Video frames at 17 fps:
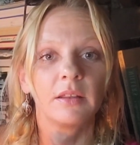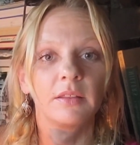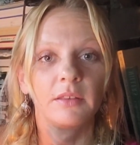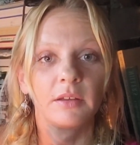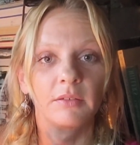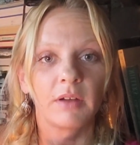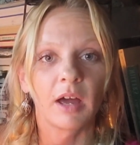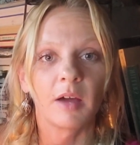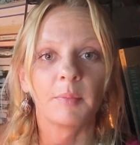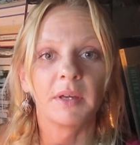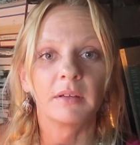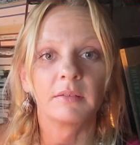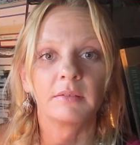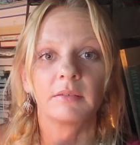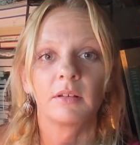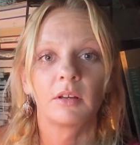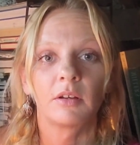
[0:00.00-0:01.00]
the rabbit
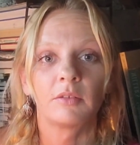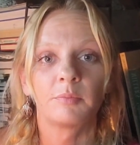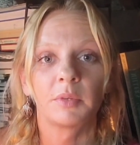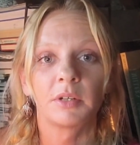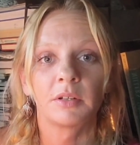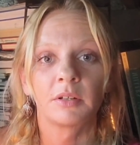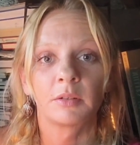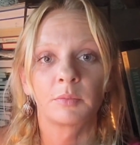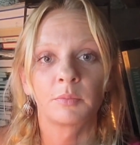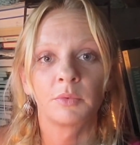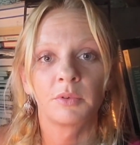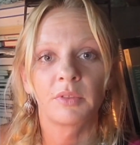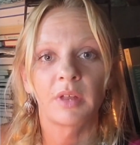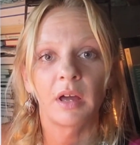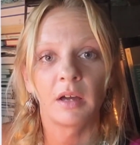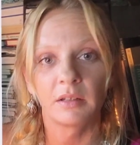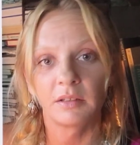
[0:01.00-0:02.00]
of Bernard Moore
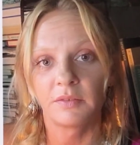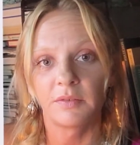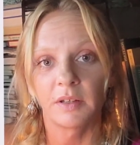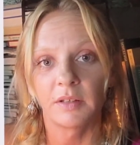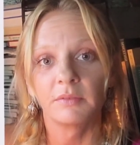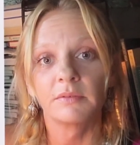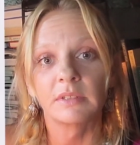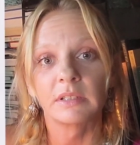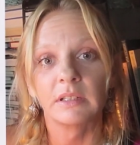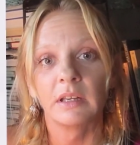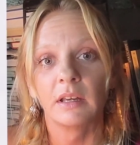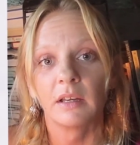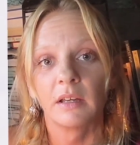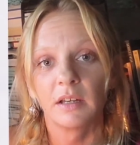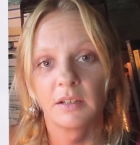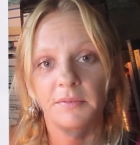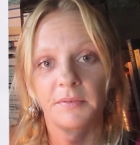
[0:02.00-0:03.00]
that I found.
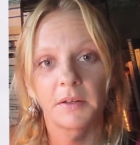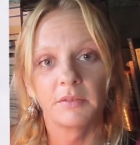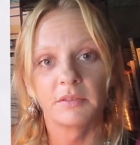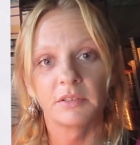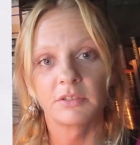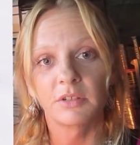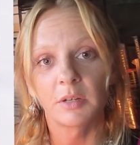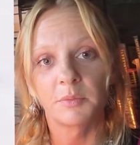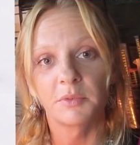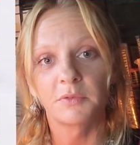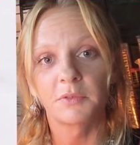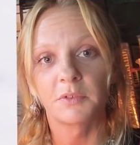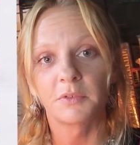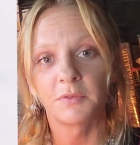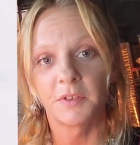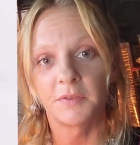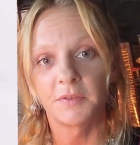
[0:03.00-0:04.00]
I found this rabbit for
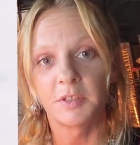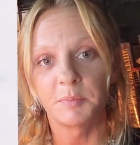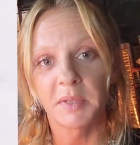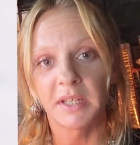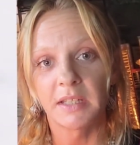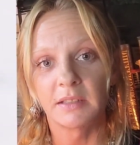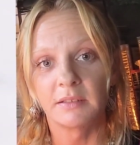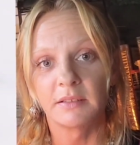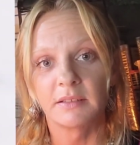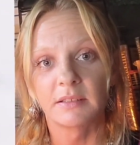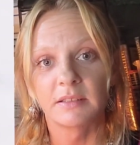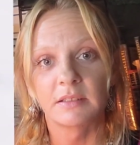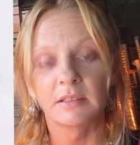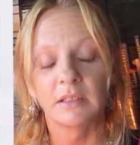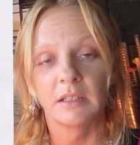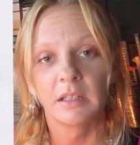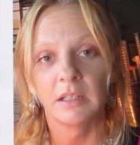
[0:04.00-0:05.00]
50p
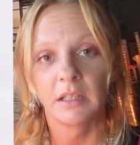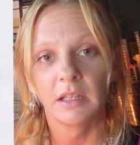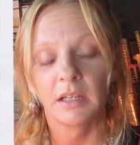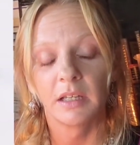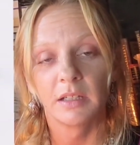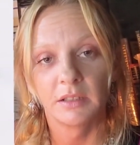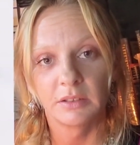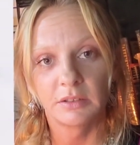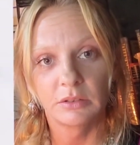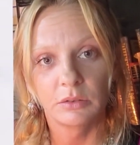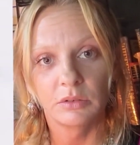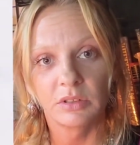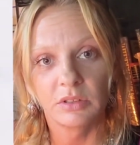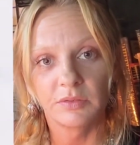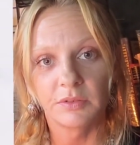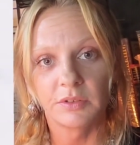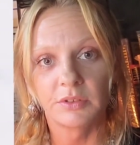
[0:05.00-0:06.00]
and I sold
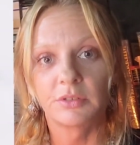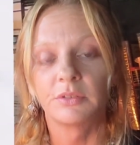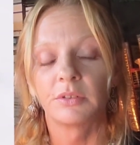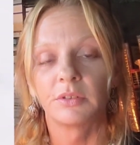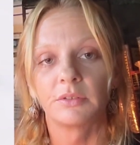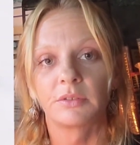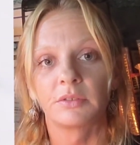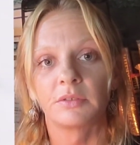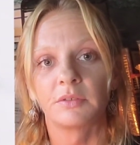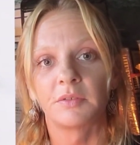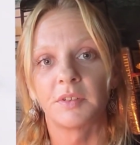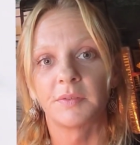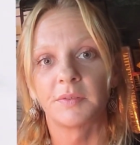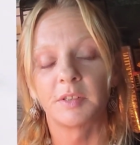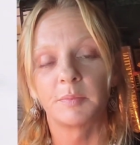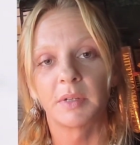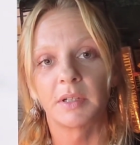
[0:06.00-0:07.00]
it for
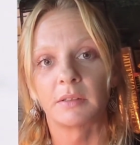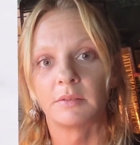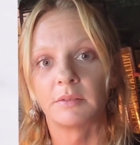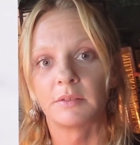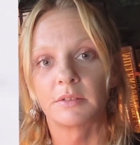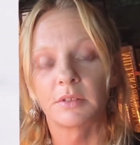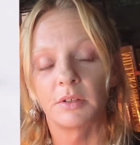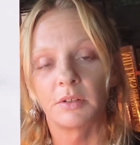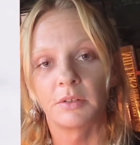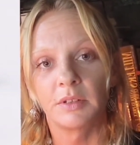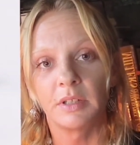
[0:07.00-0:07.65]
£250 on